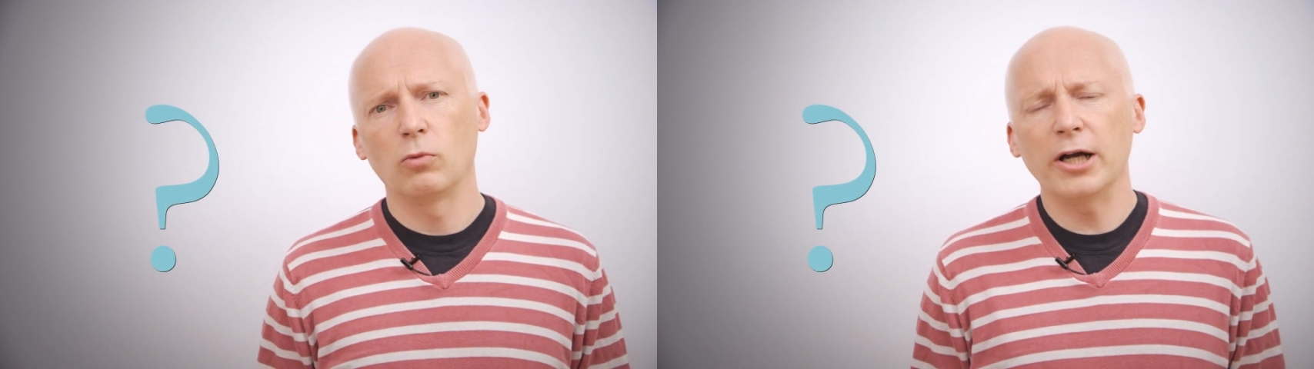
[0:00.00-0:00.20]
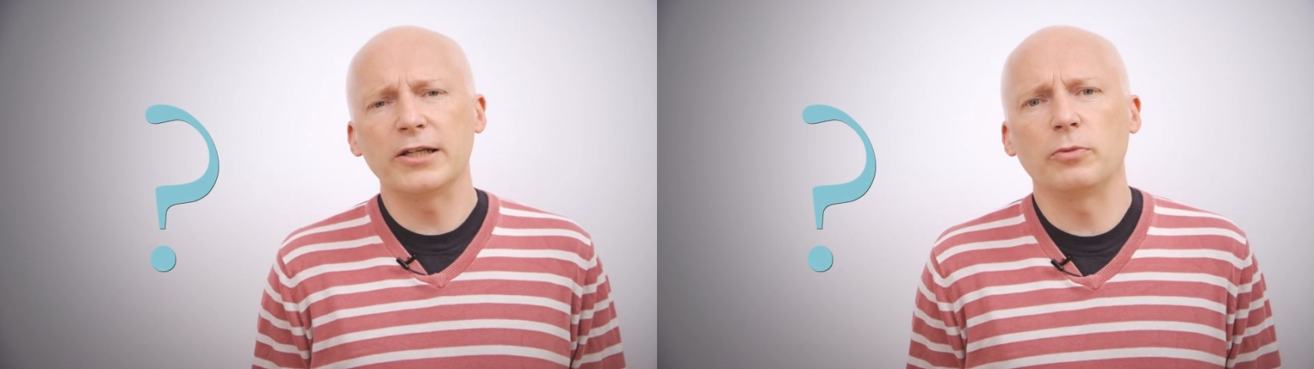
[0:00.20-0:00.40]

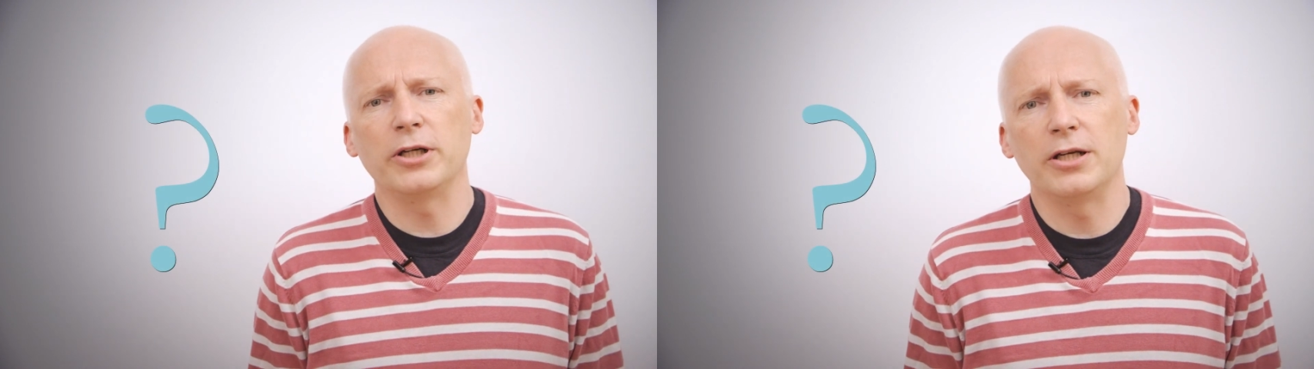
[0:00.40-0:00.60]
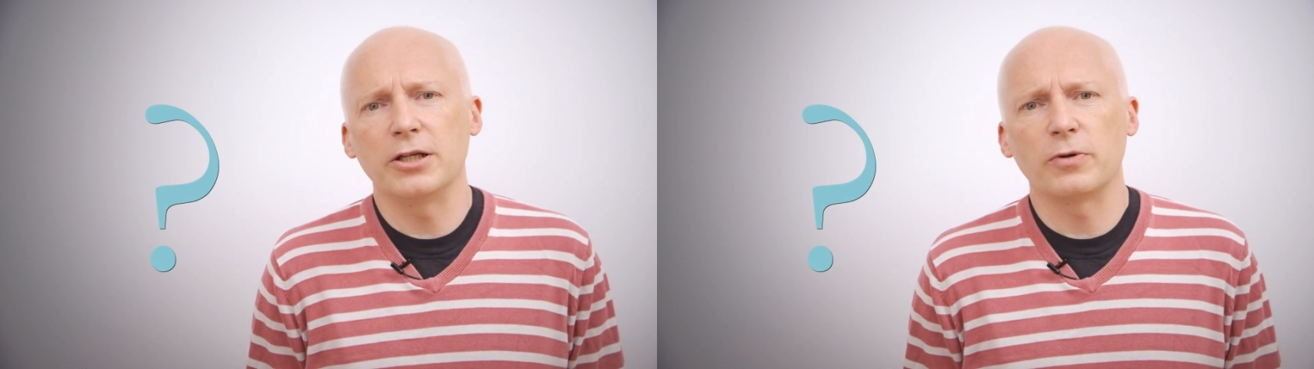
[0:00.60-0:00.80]
Why do
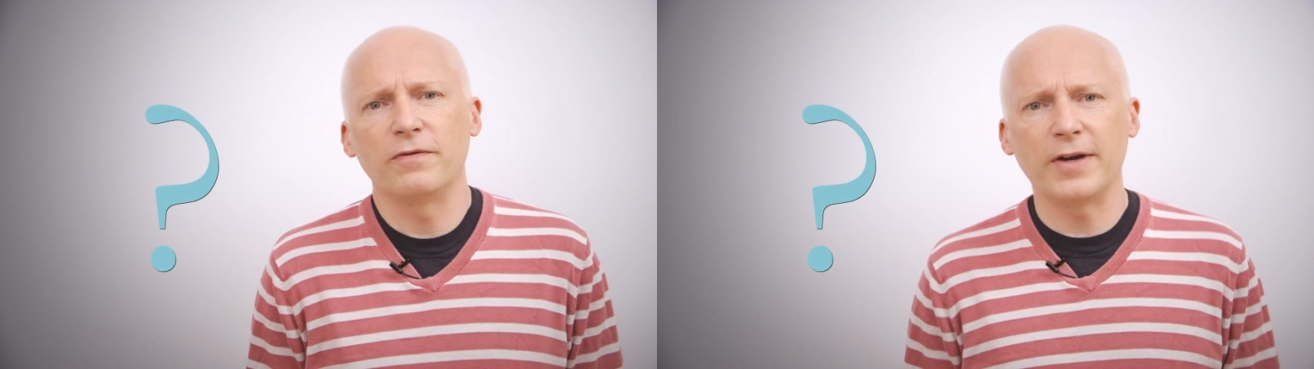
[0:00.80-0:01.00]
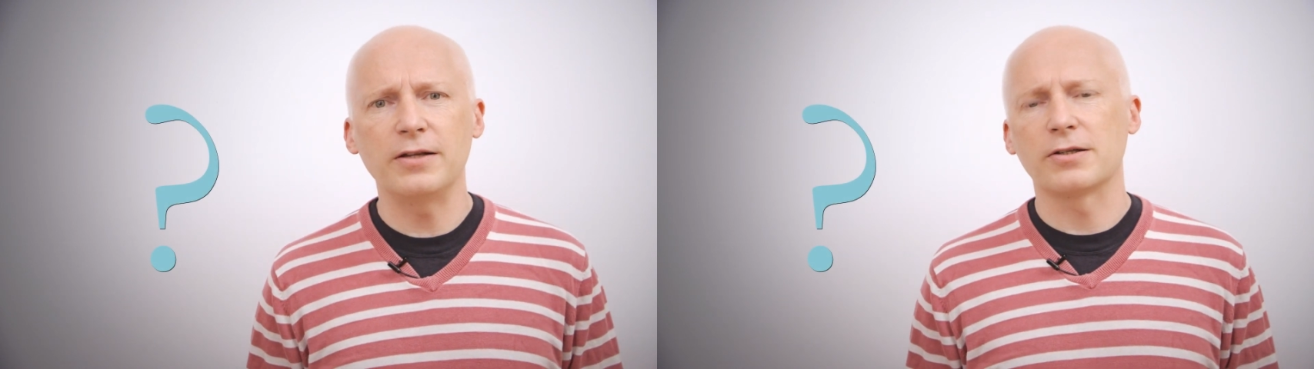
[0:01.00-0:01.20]
we need to
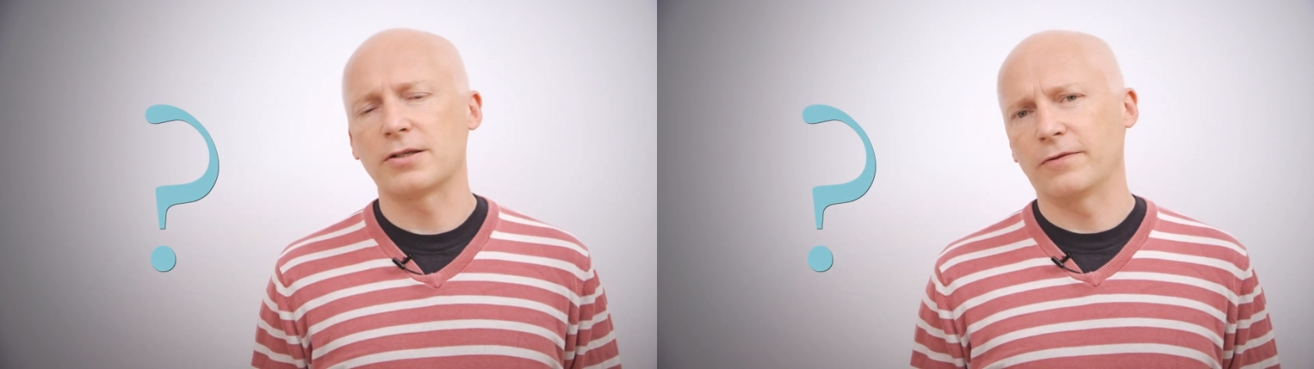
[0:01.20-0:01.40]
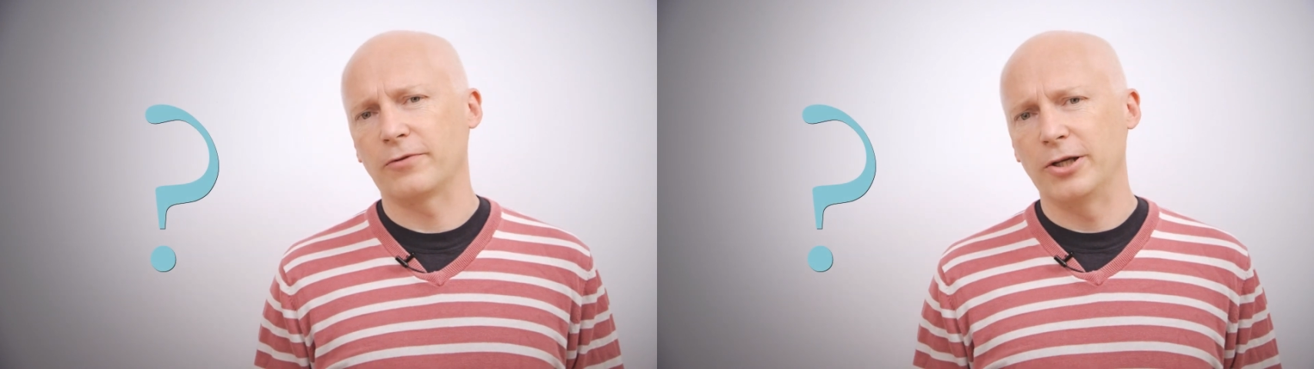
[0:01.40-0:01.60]

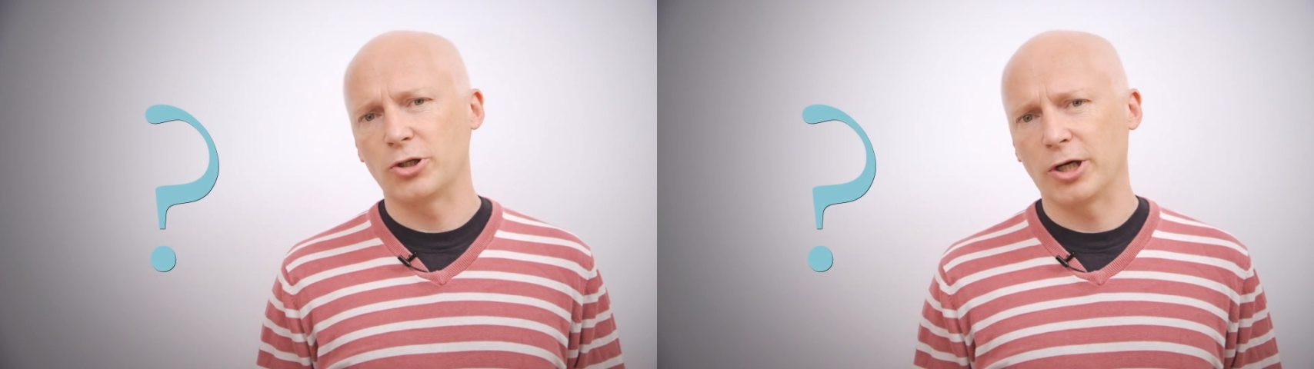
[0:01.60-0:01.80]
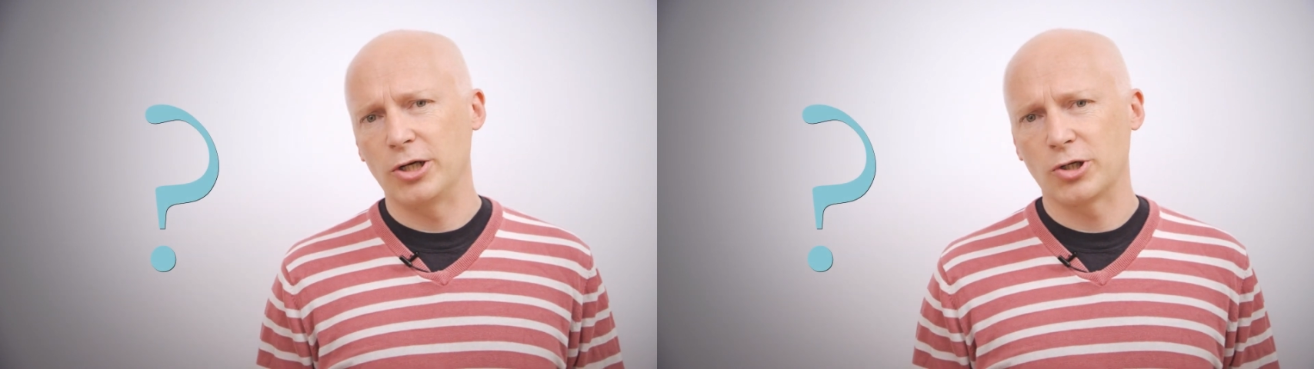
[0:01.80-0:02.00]
invent
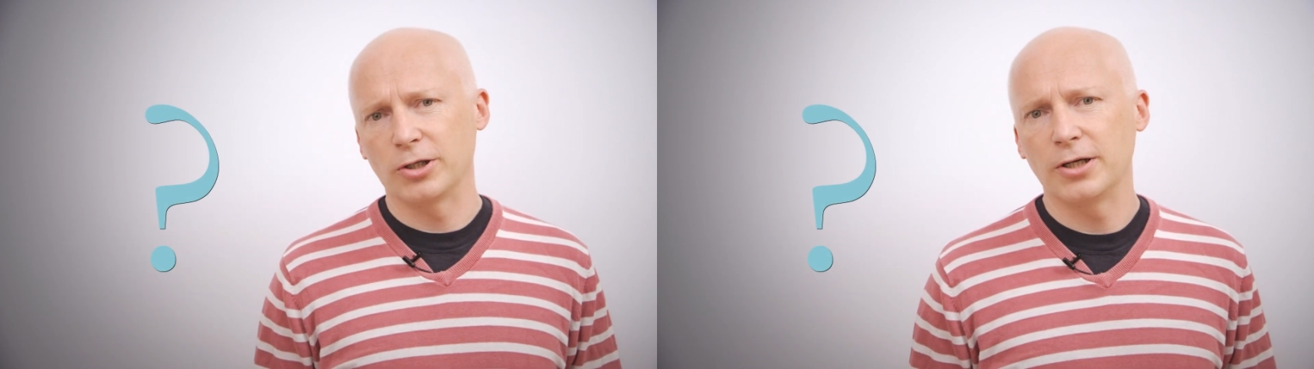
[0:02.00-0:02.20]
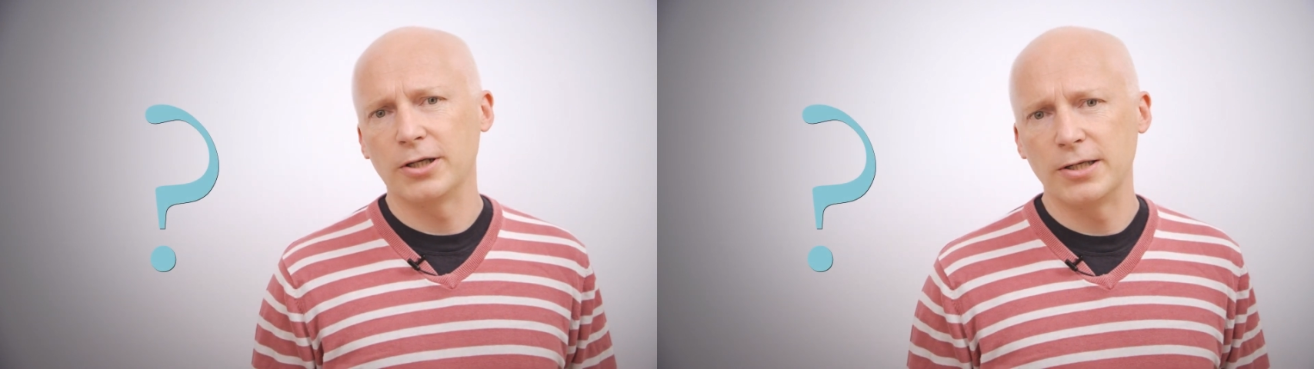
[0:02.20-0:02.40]

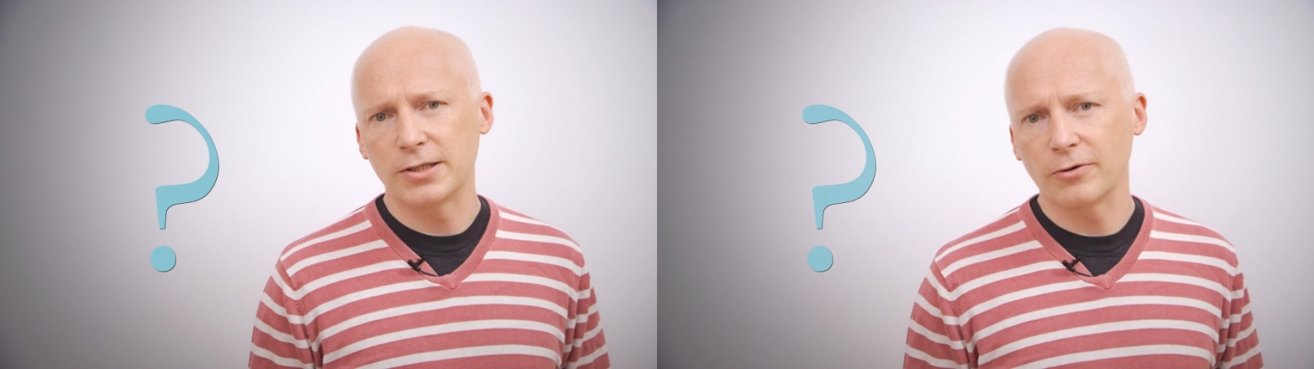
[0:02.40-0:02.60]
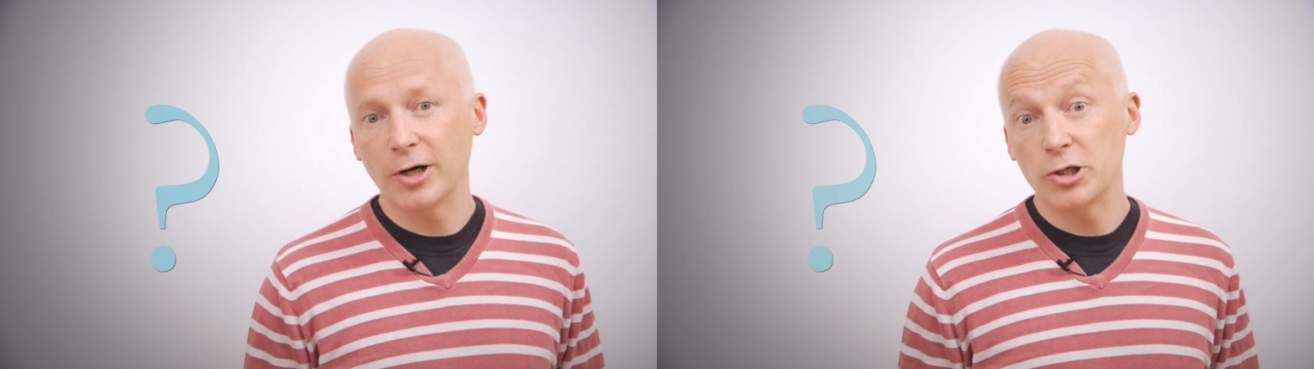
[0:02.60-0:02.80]
differentiation and
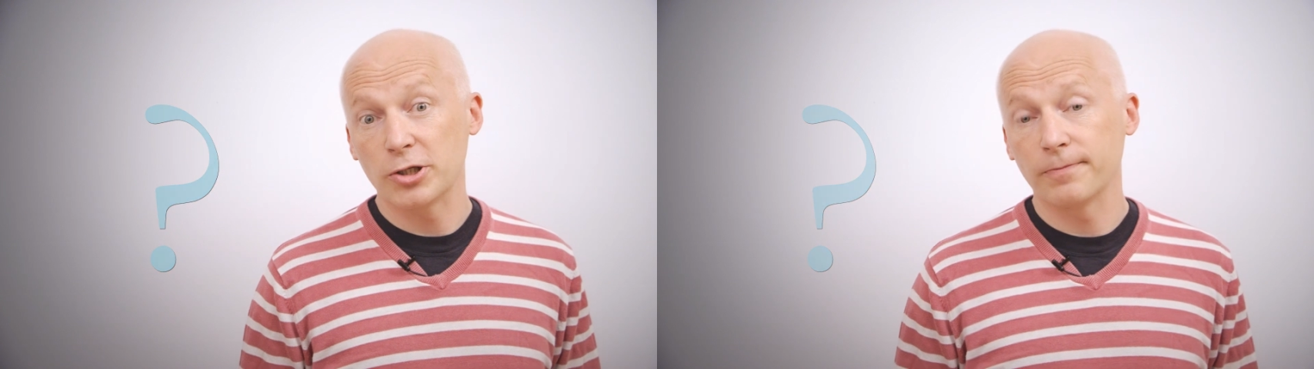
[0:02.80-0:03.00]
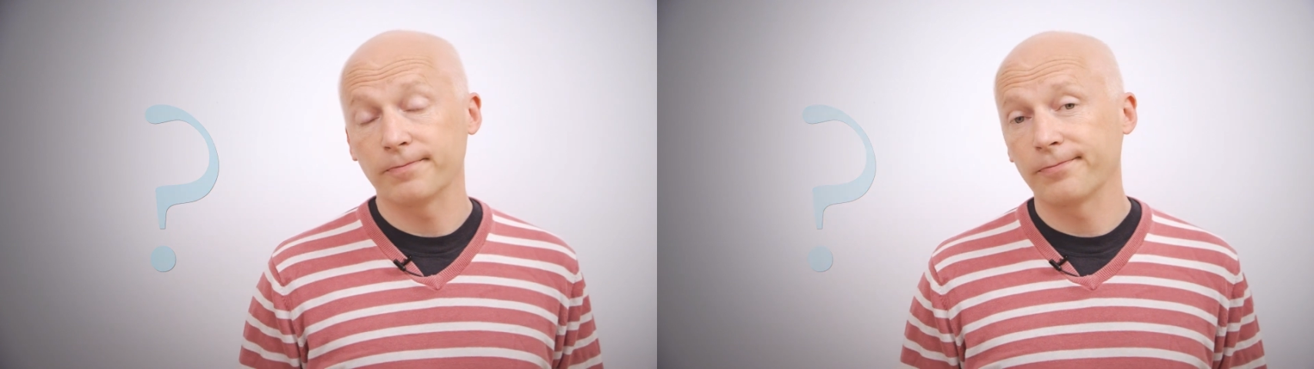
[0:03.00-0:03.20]

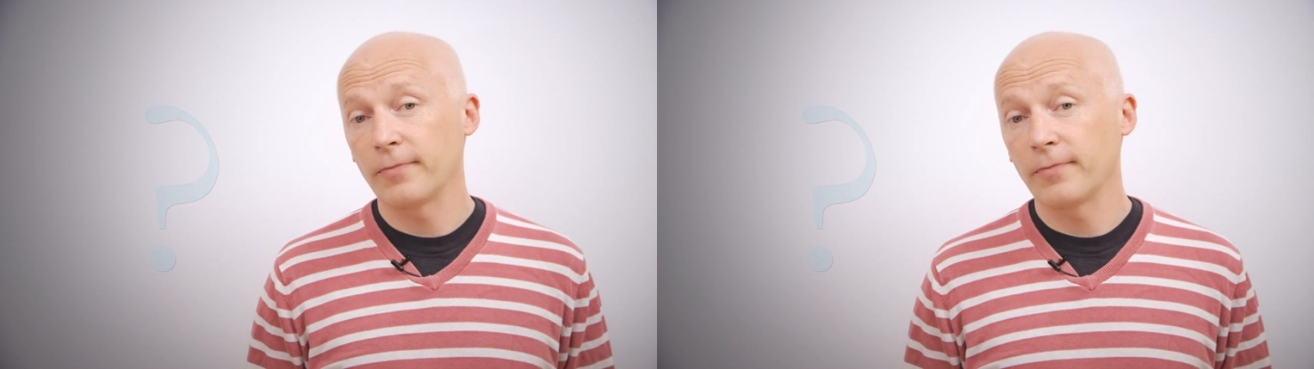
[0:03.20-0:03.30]
integration?